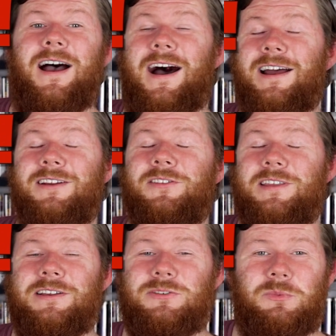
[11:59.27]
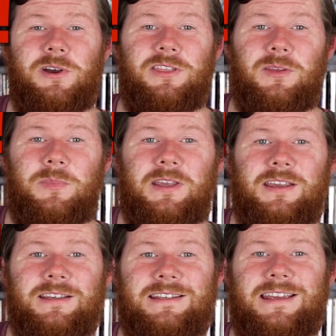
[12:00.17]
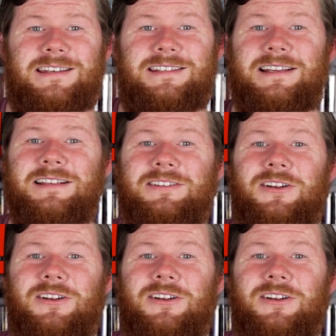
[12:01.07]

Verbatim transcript: I don't think it's worth it because it does